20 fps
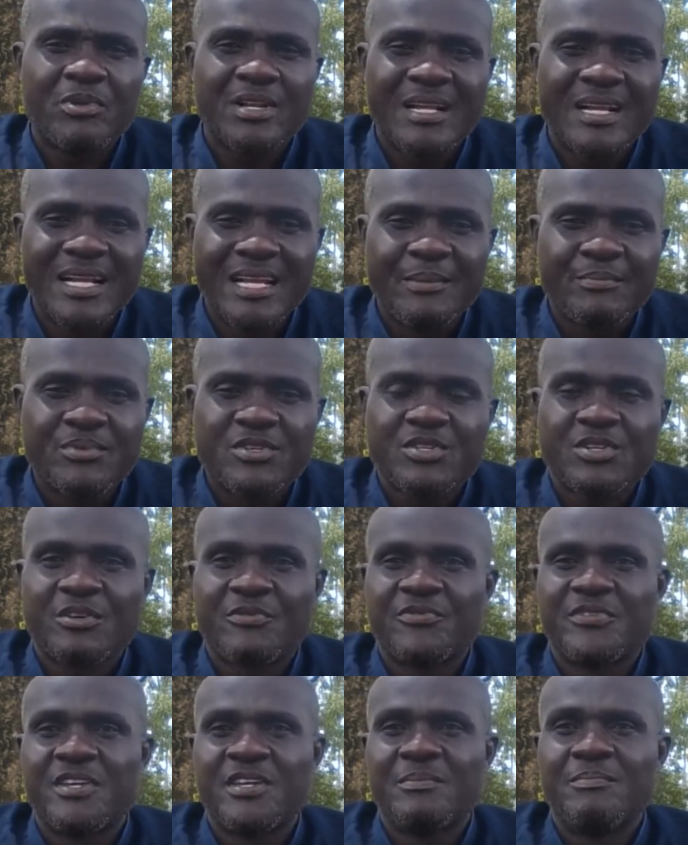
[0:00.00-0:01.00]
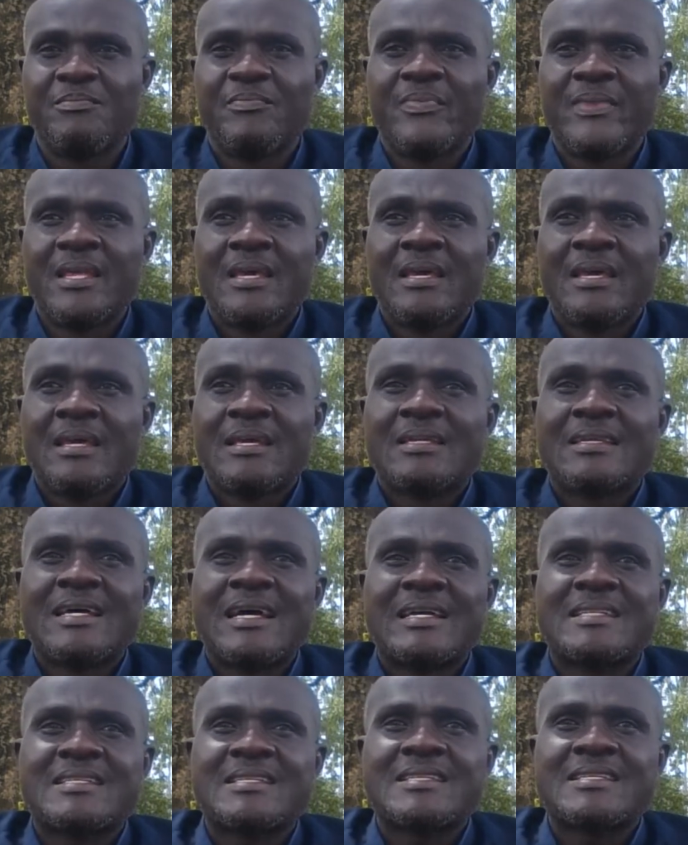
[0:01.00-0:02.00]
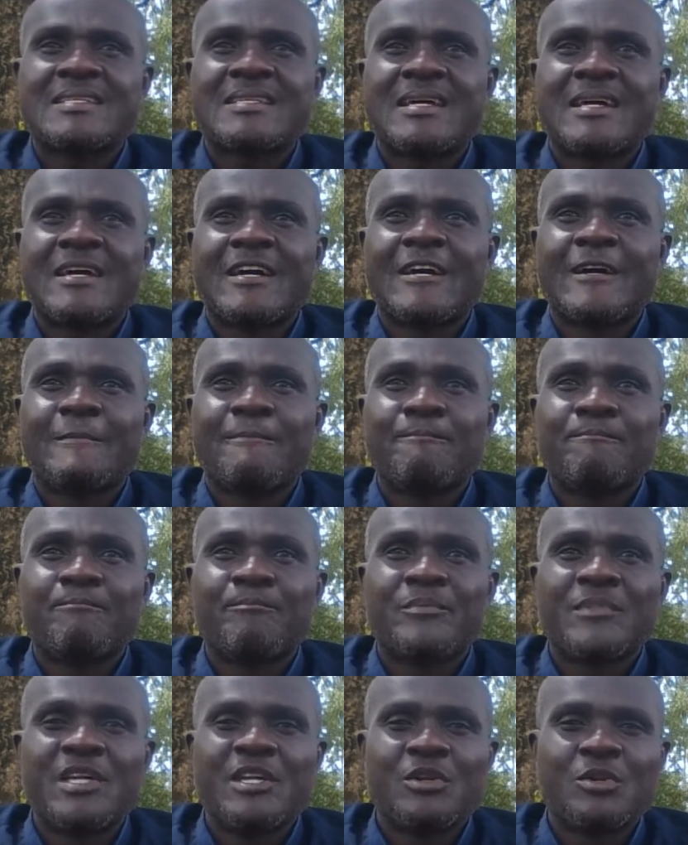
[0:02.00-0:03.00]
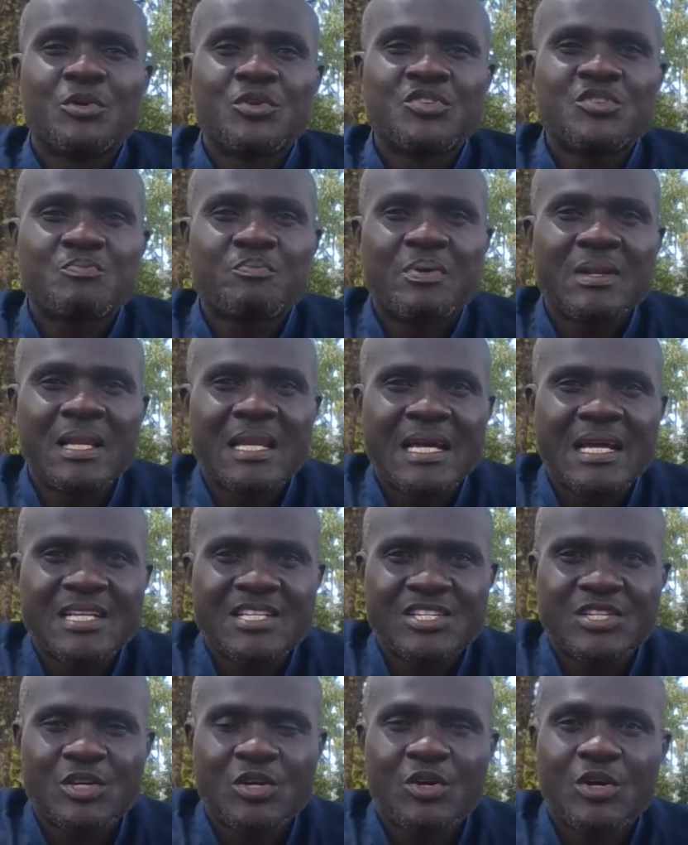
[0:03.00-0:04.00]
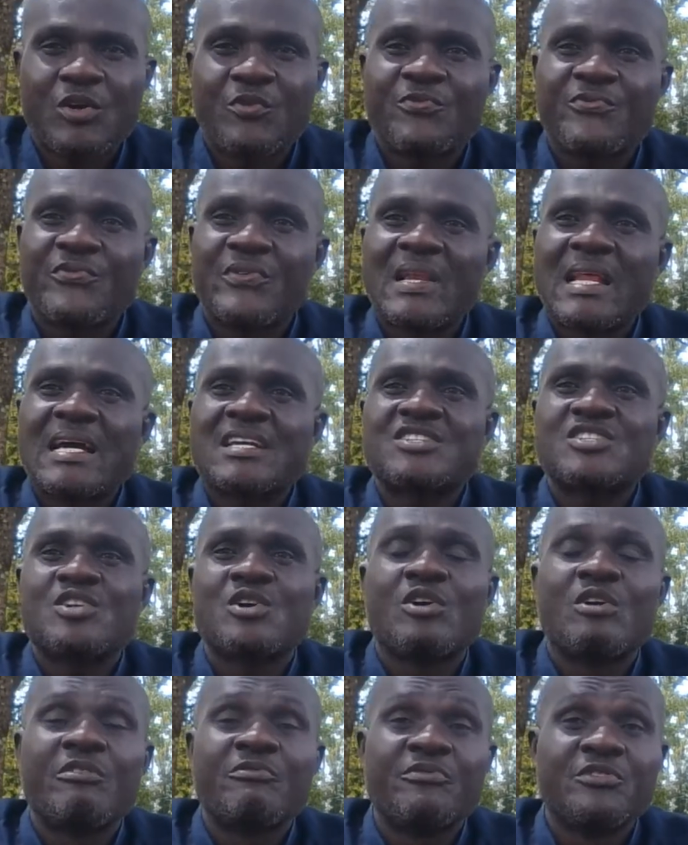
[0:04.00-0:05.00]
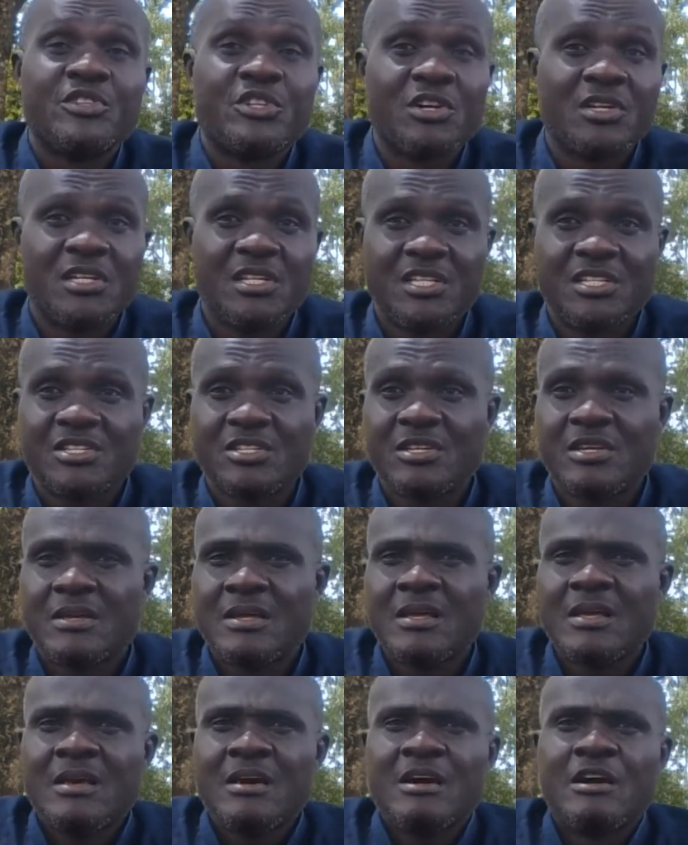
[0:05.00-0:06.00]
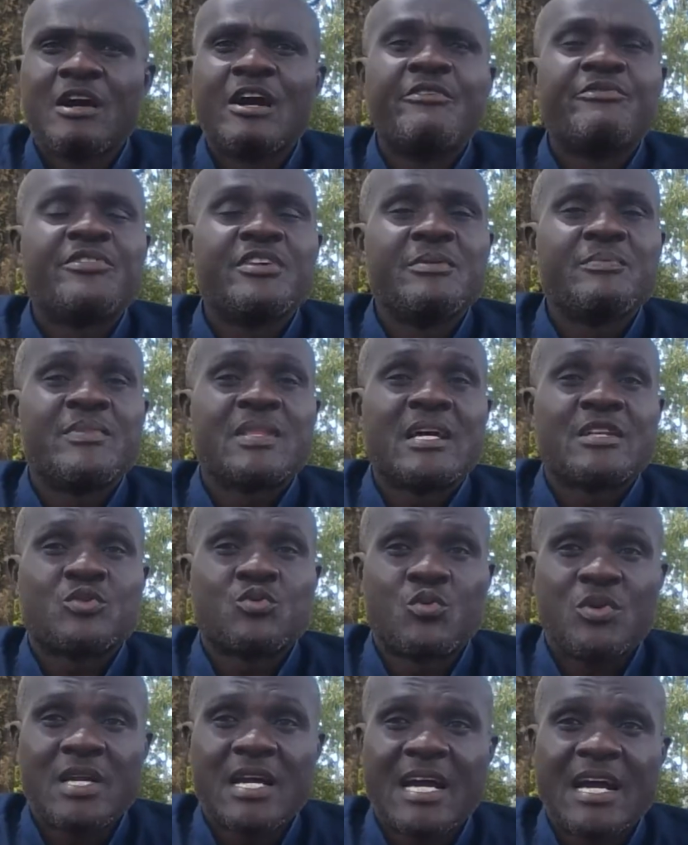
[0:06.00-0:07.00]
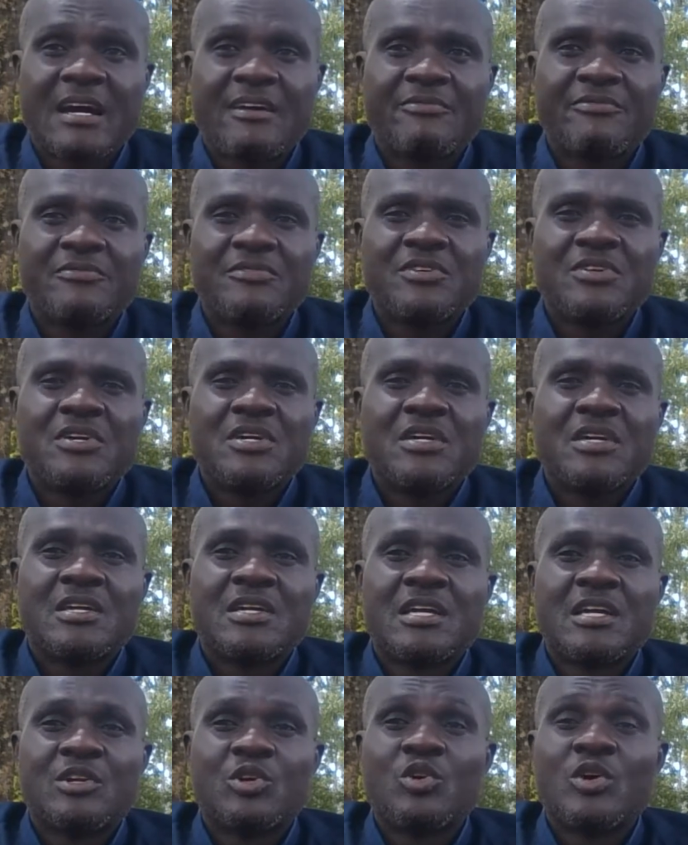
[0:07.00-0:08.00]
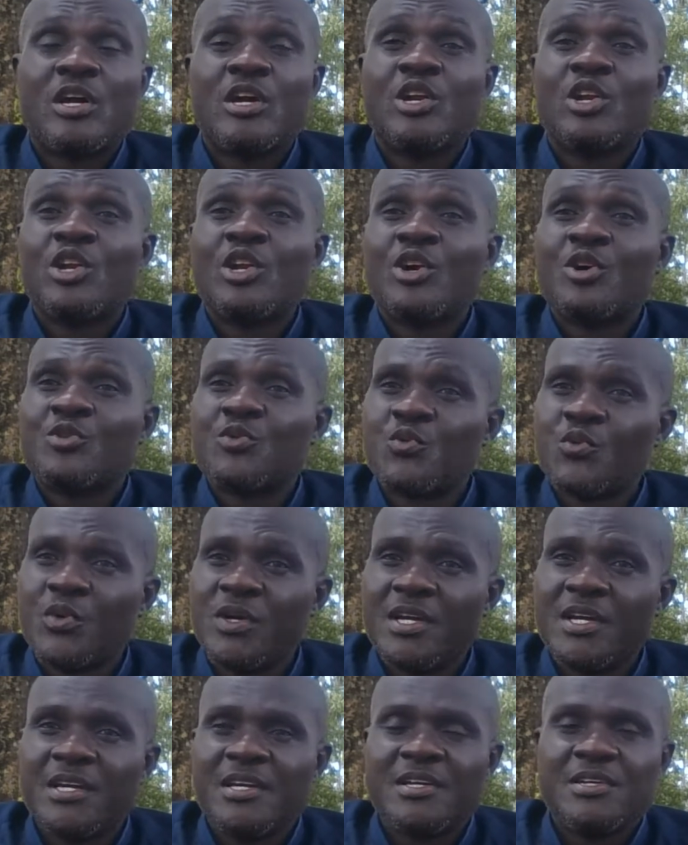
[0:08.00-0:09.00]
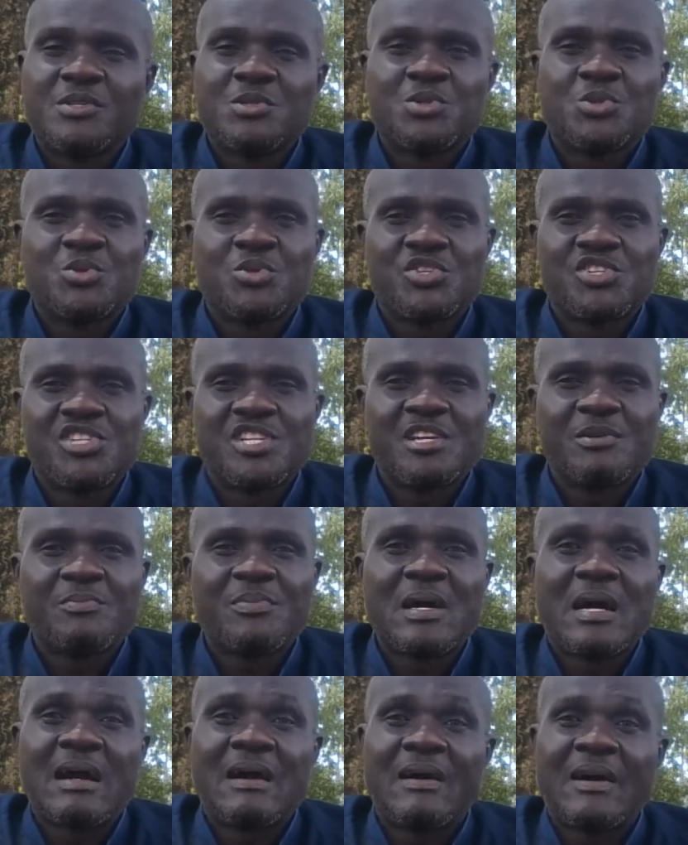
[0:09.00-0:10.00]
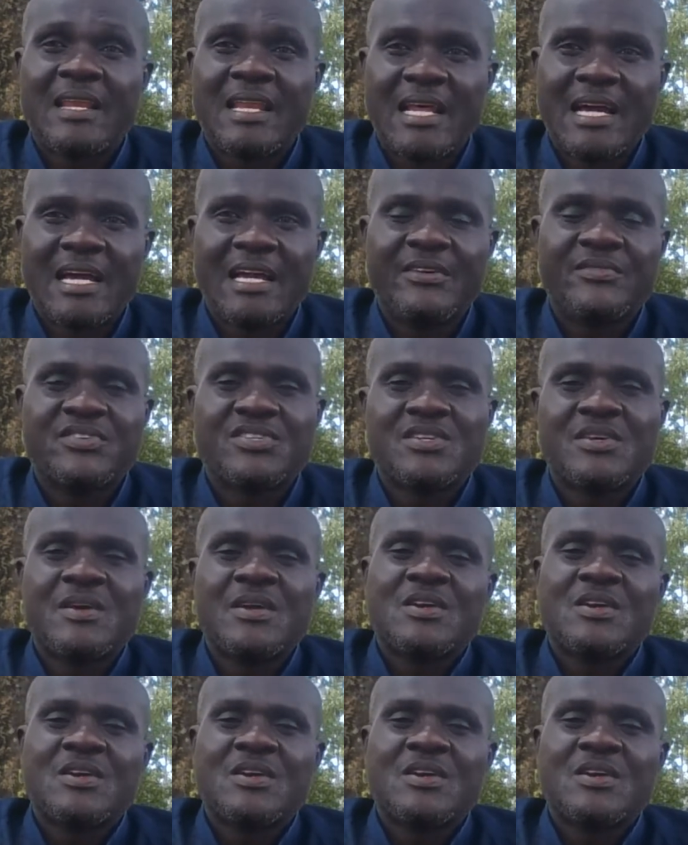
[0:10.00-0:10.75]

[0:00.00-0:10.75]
glimpse of him, that splash or flash of knowledge of him that we have, can go a long way to shape our lives.